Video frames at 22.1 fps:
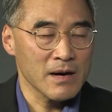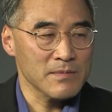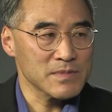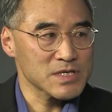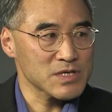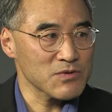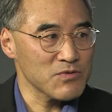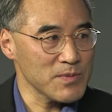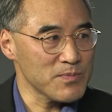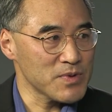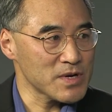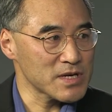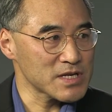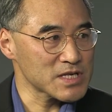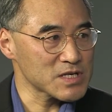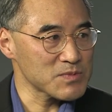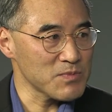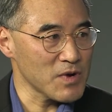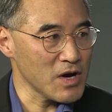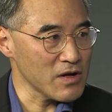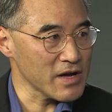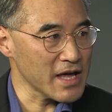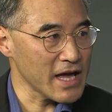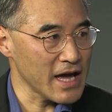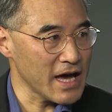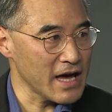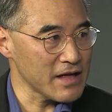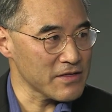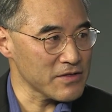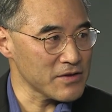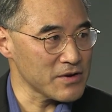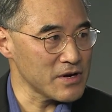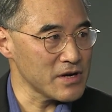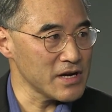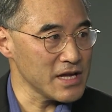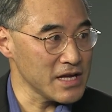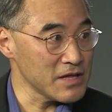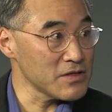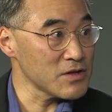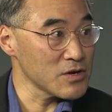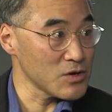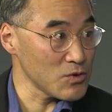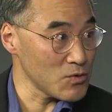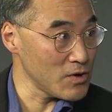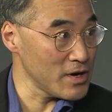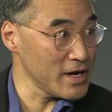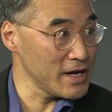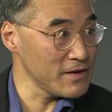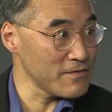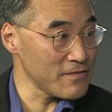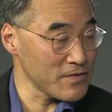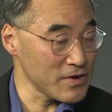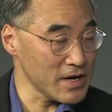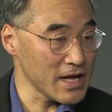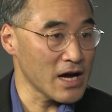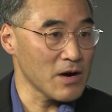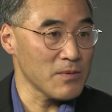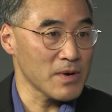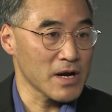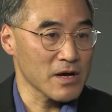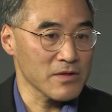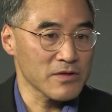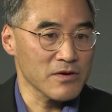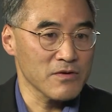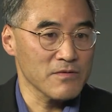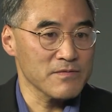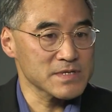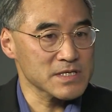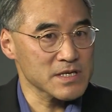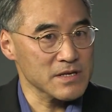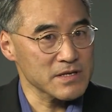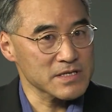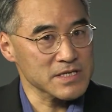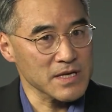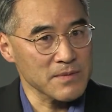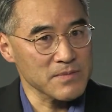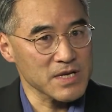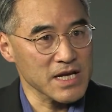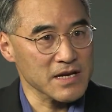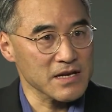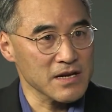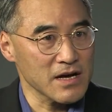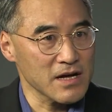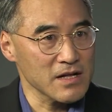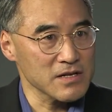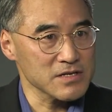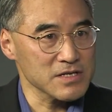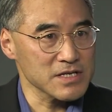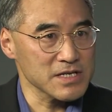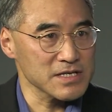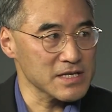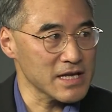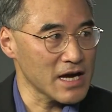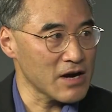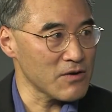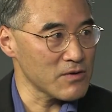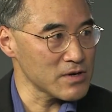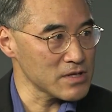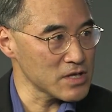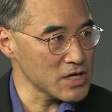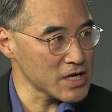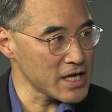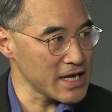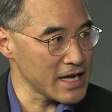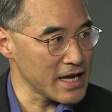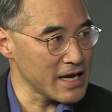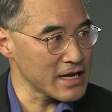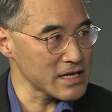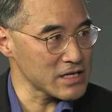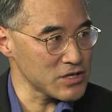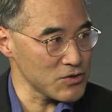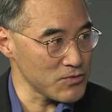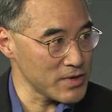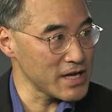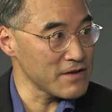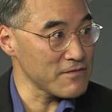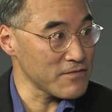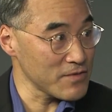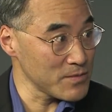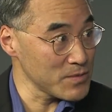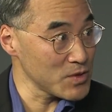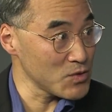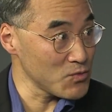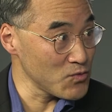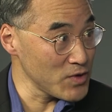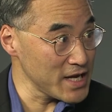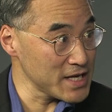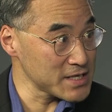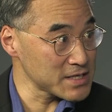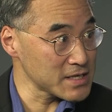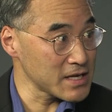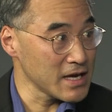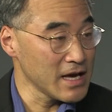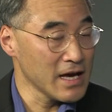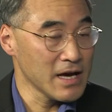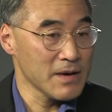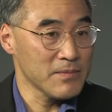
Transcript: So we put a small catheter in the groin for now, but although some technologies now are looking at doing it from the wrist,